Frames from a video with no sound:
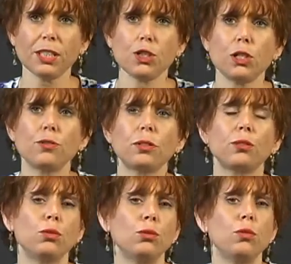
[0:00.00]
children
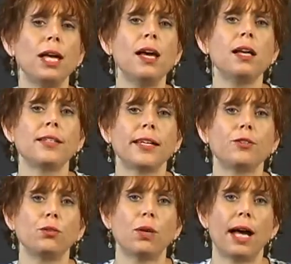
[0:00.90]
who tend
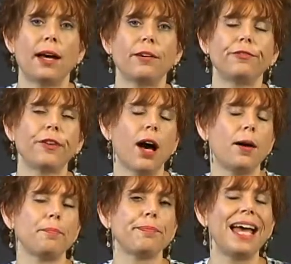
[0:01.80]
to
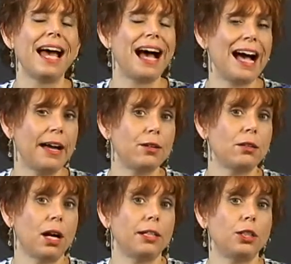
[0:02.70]
have higher
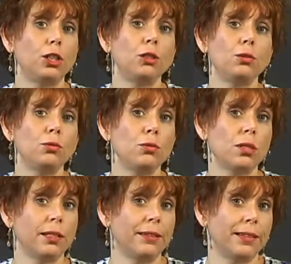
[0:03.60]

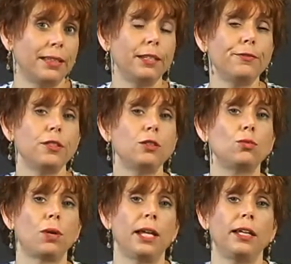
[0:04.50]
IQs in the gifted
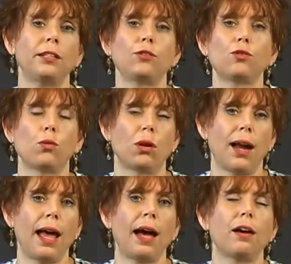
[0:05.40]
range or
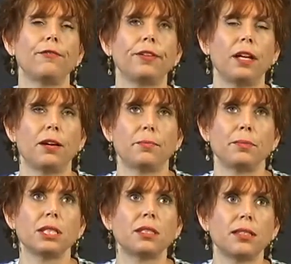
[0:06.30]

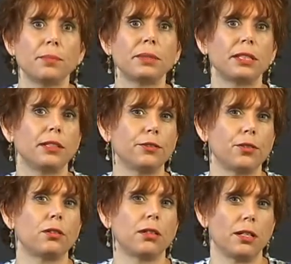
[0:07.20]
have some skills
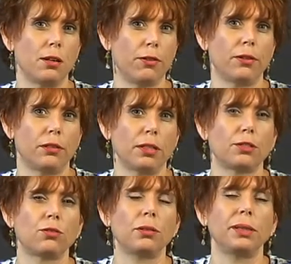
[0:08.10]
that are
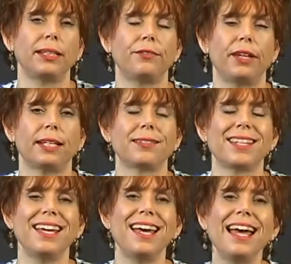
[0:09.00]
extremely advanced.
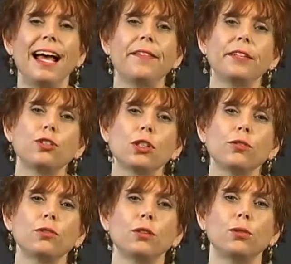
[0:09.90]
And then
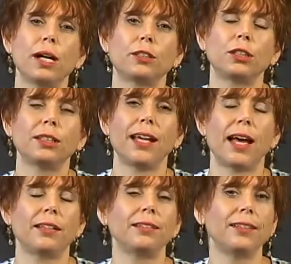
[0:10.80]
children who actually
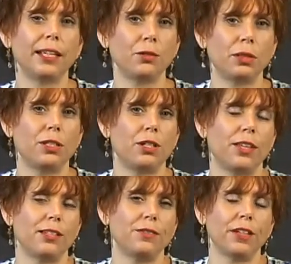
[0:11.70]
had language
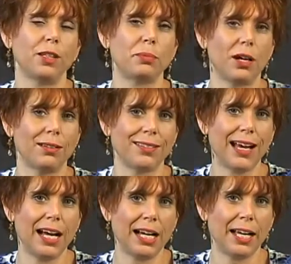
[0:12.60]
that developed on
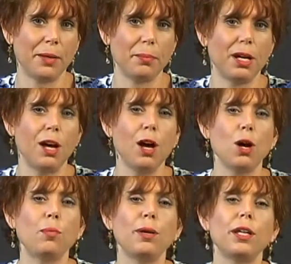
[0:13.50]
time,
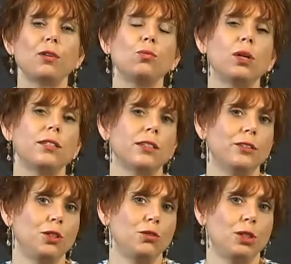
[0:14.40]
but it was
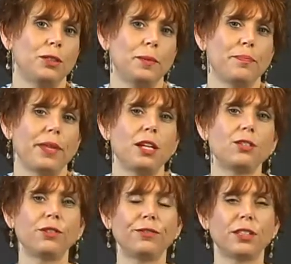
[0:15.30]
unusual.
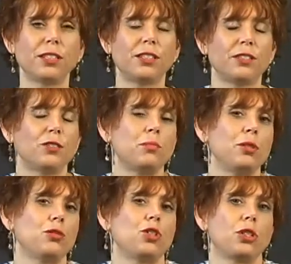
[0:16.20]
So for instance,
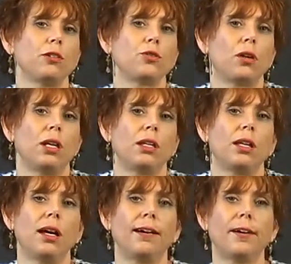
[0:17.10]
most children,
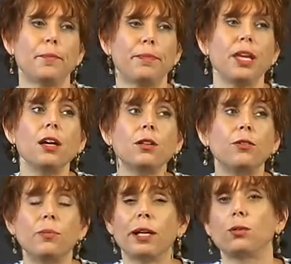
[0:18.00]

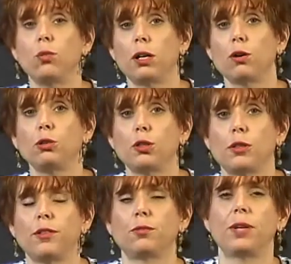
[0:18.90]
no matter what culture
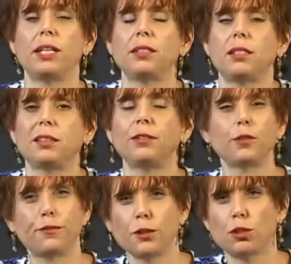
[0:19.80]
they're raised in, their
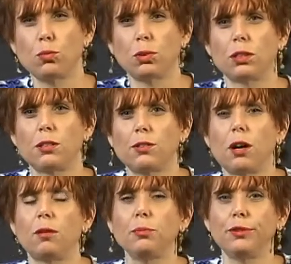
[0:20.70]
first words
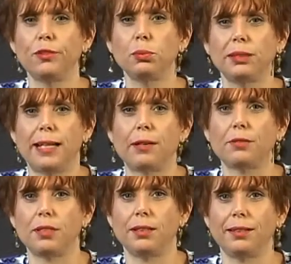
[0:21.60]
are movable
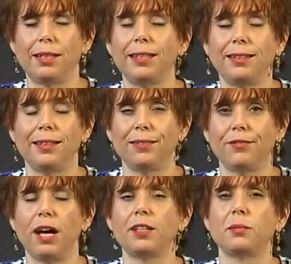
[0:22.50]
nouns in the
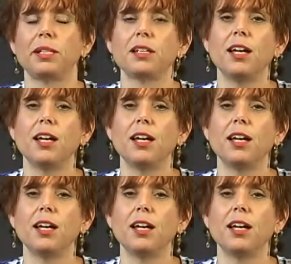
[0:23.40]
environment,